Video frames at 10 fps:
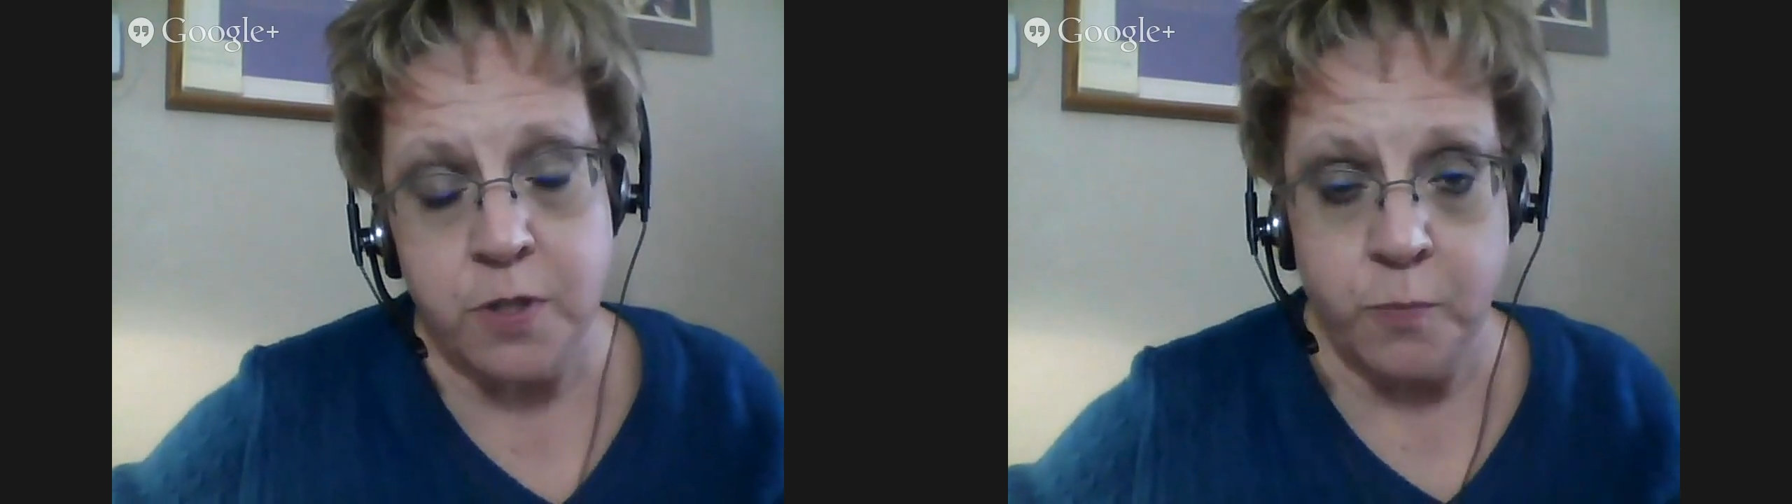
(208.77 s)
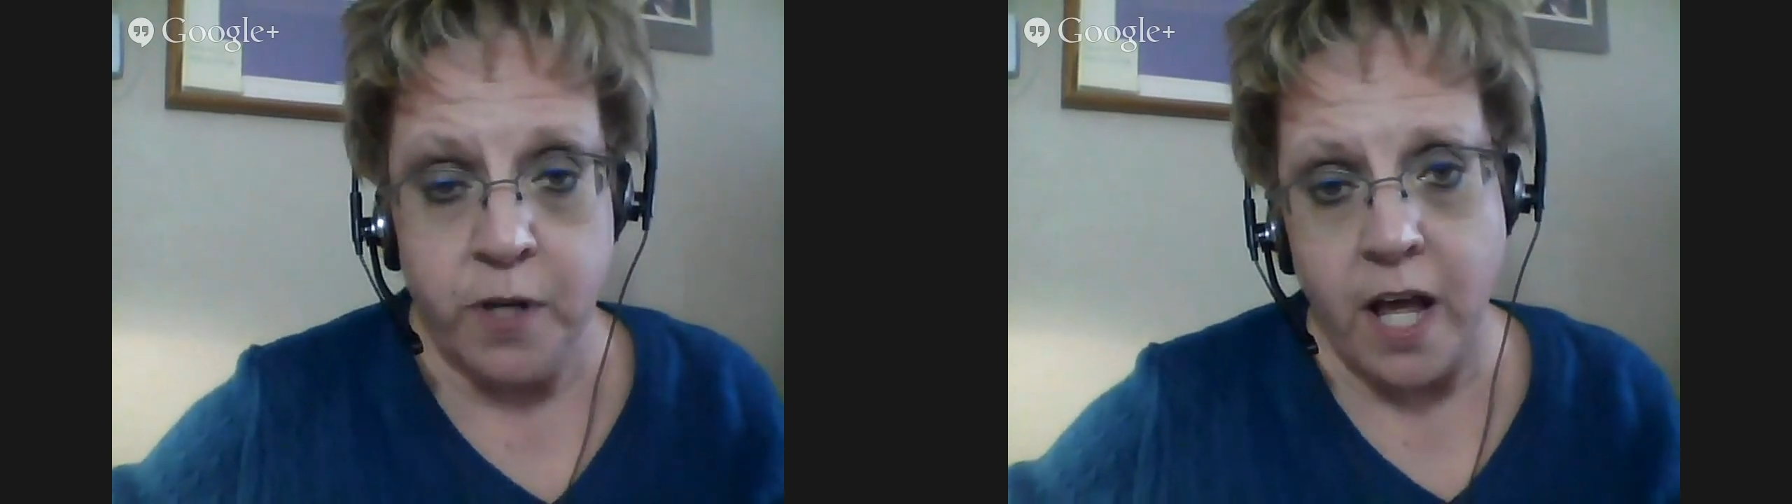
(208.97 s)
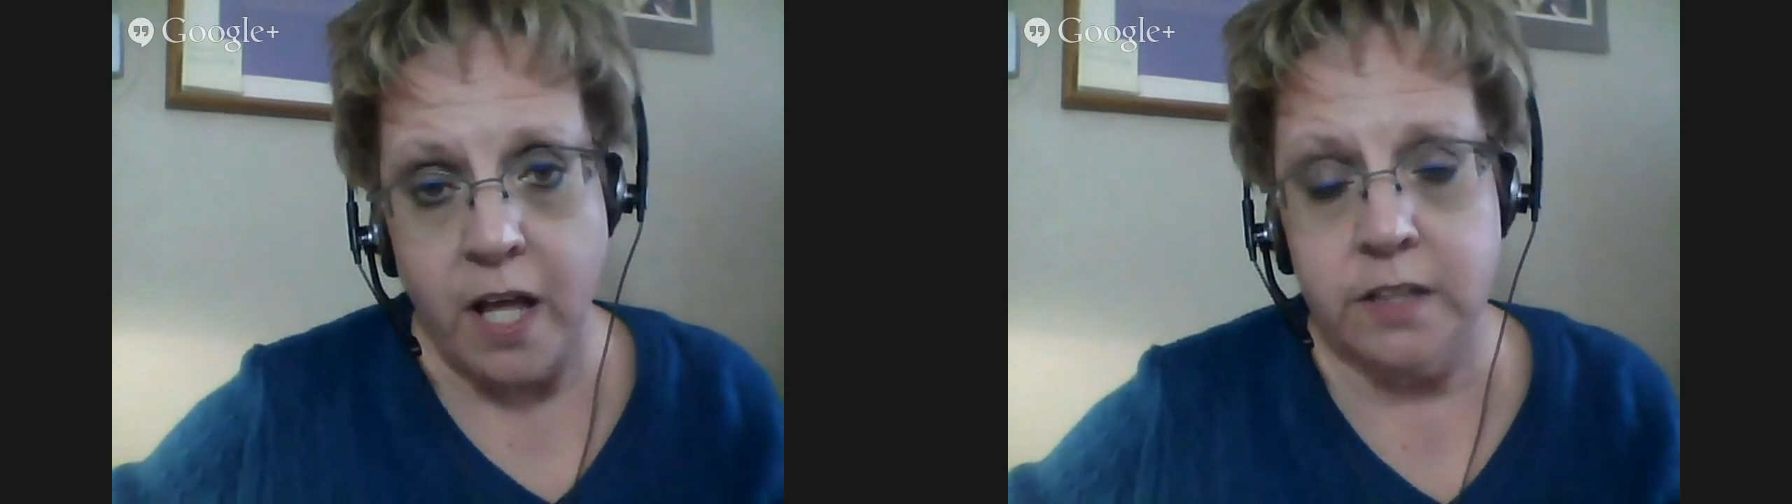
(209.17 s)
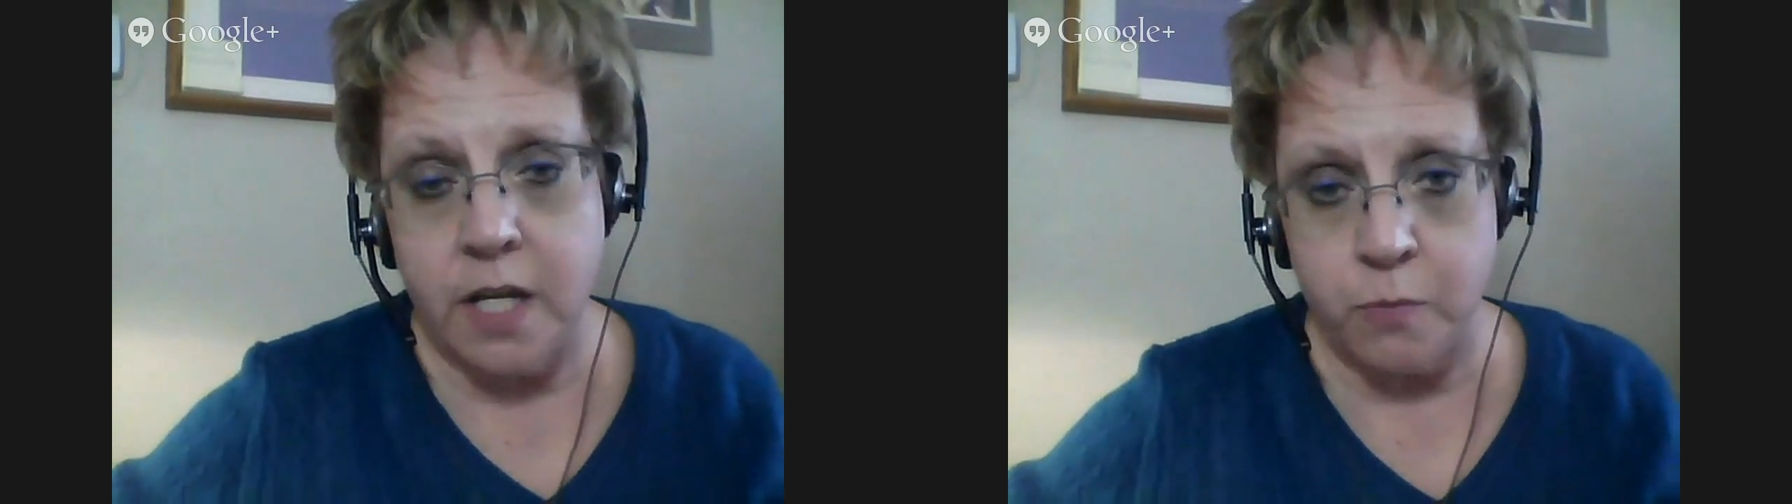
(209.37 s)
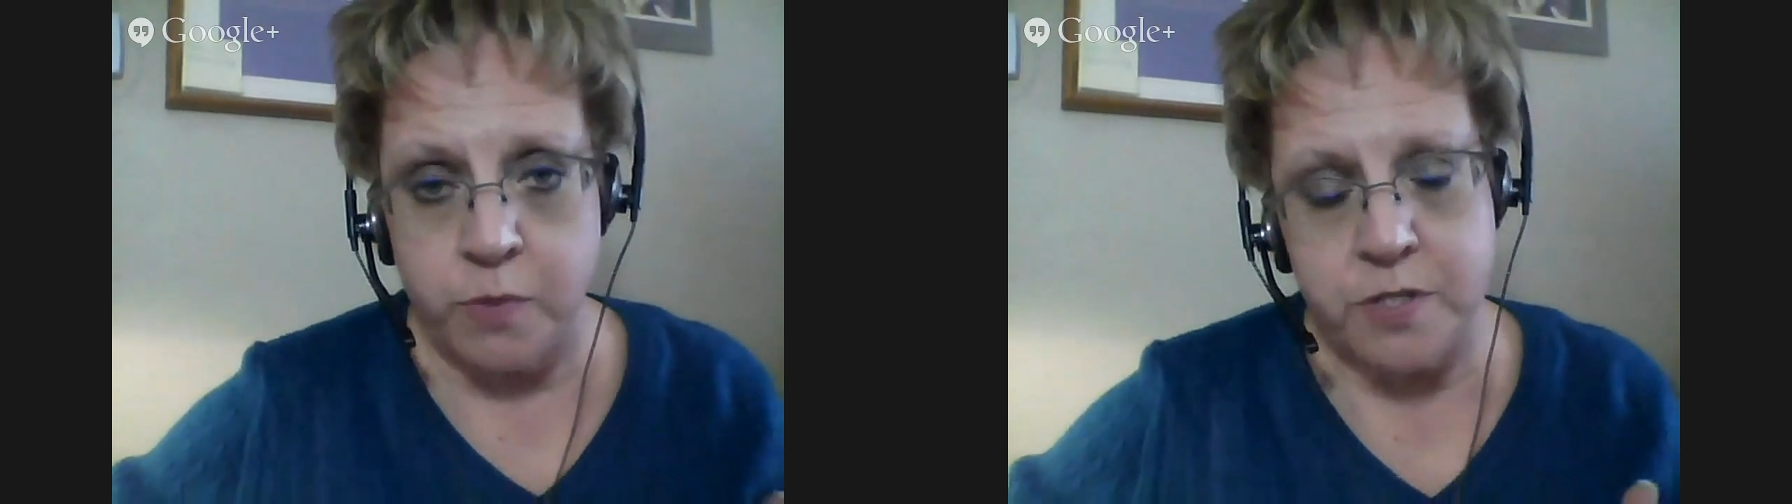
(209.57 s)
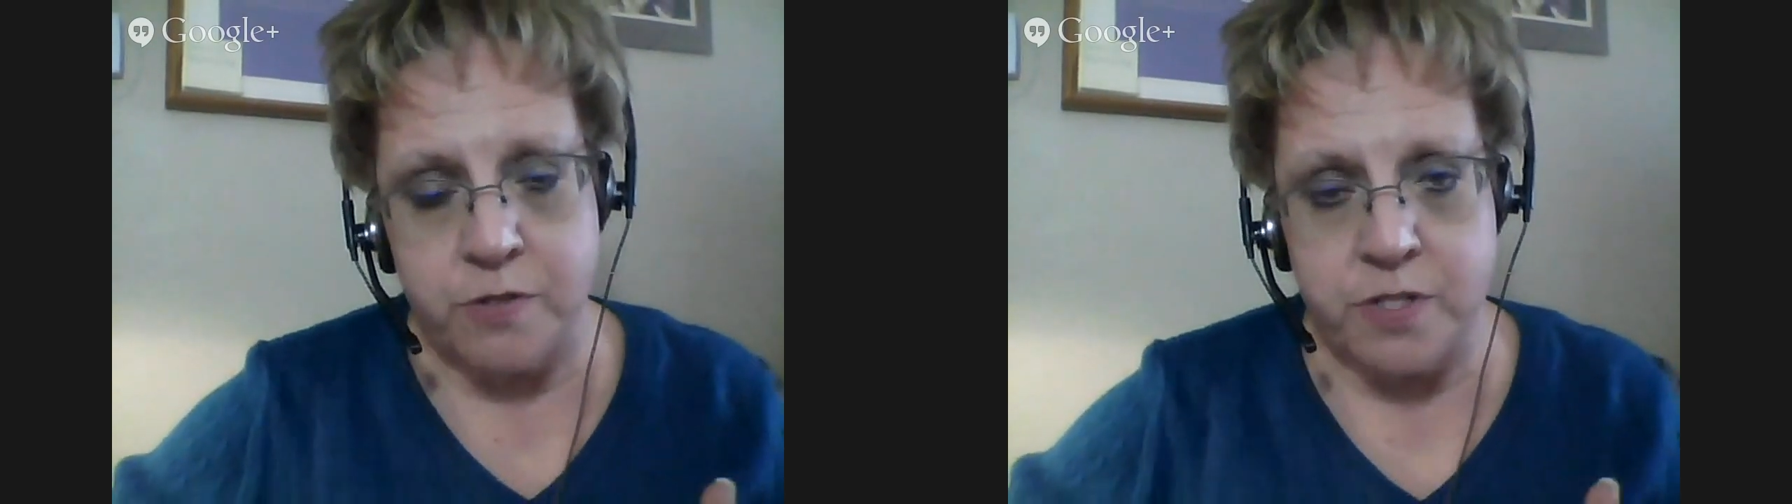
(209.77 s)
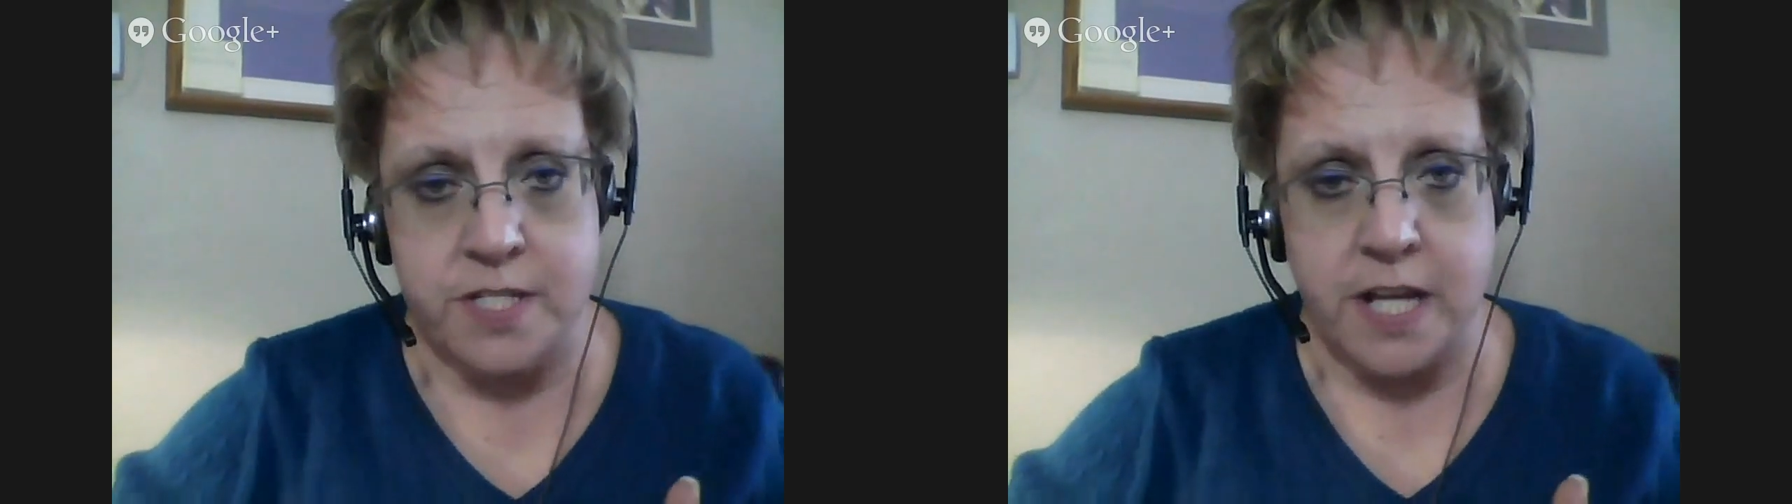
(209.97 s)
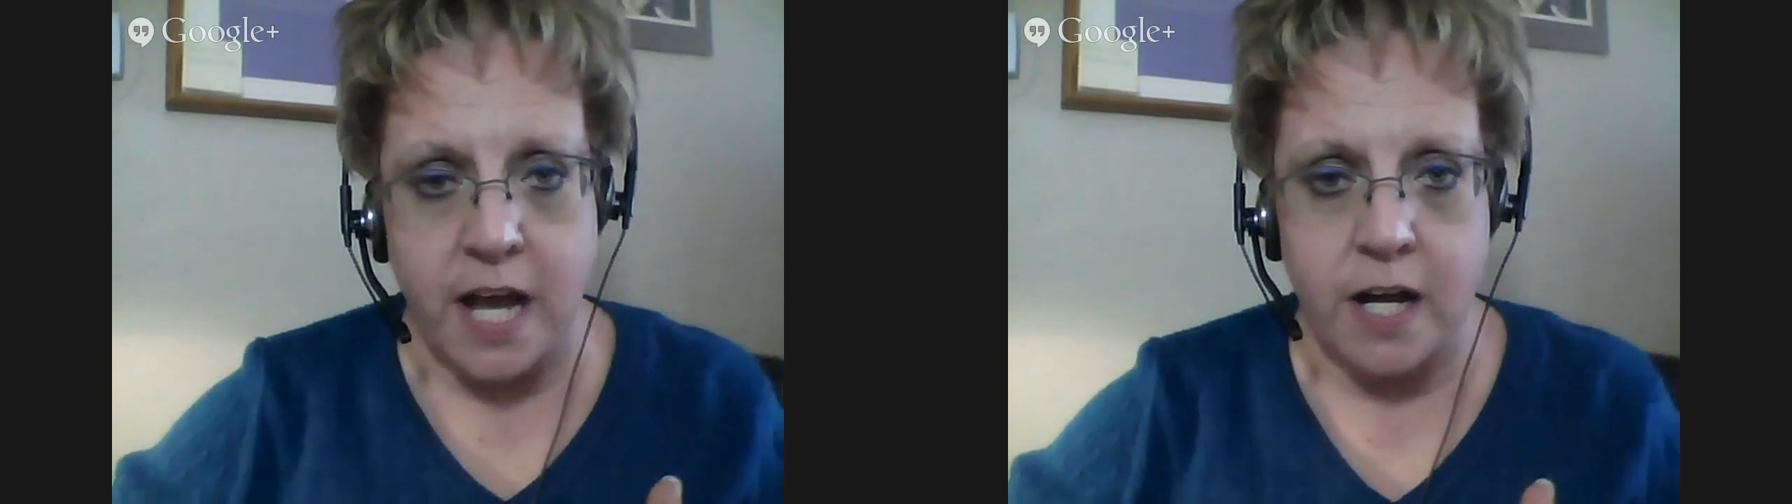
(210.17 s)
you want to allocate
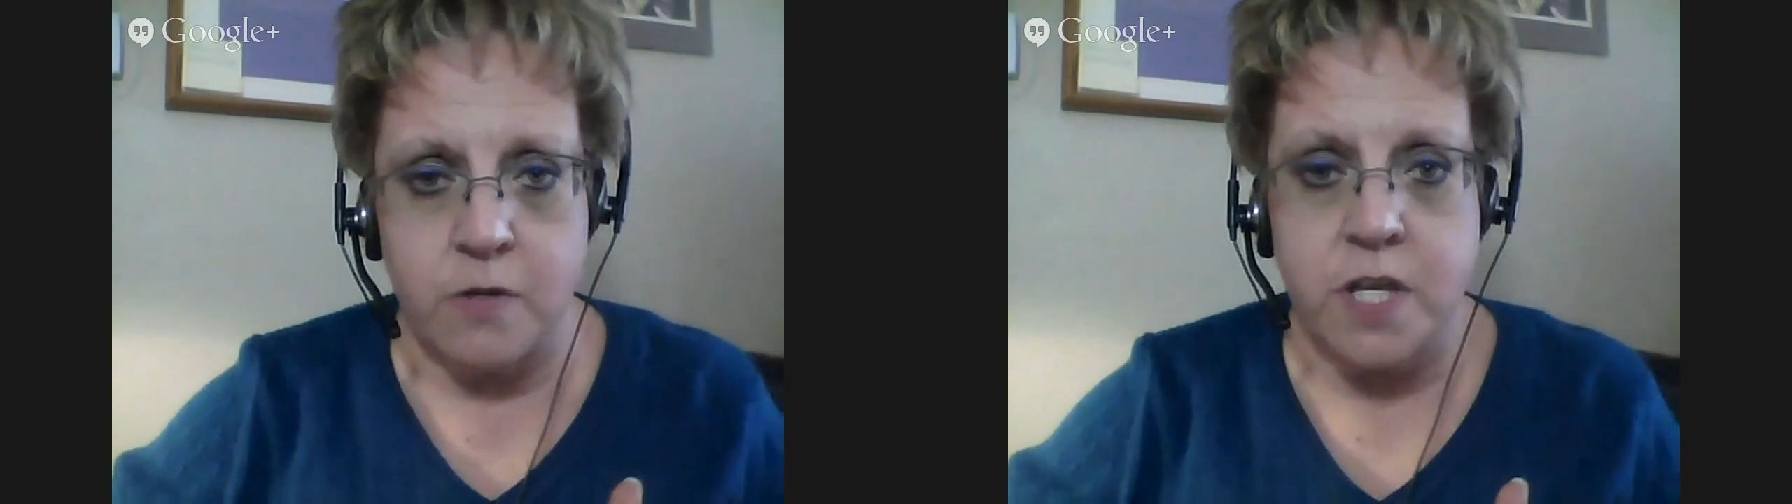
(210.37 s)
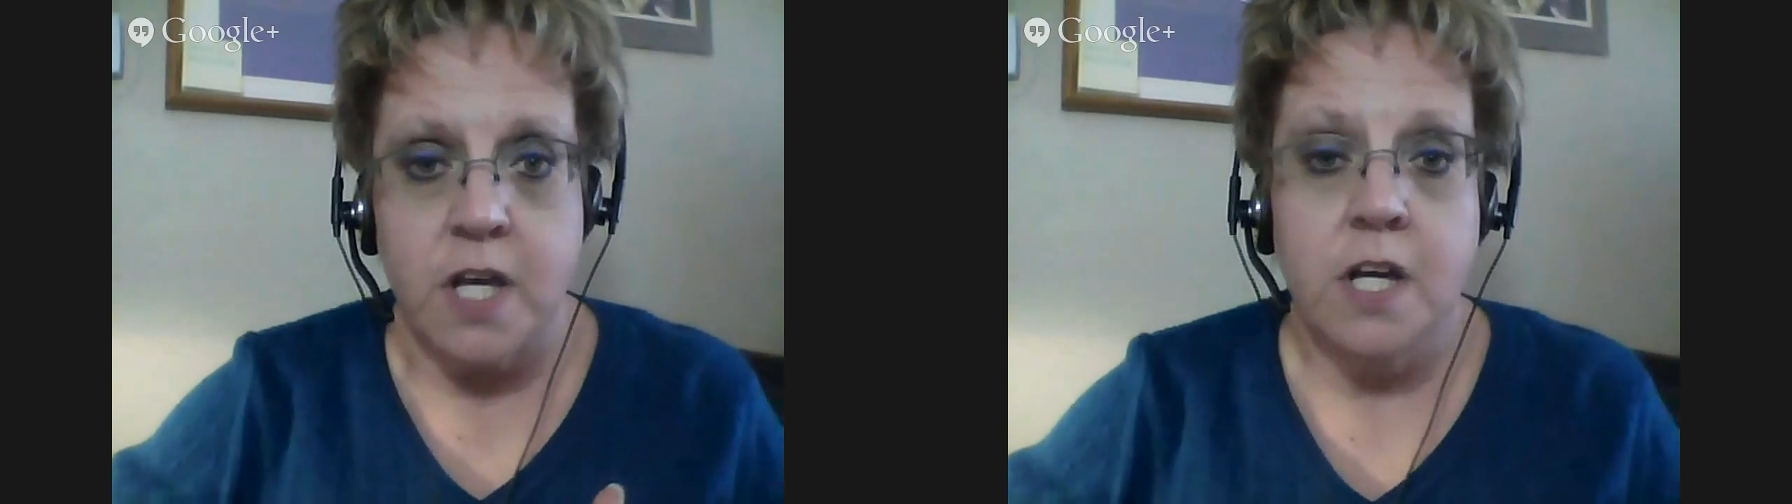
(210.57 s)
resources to Houzz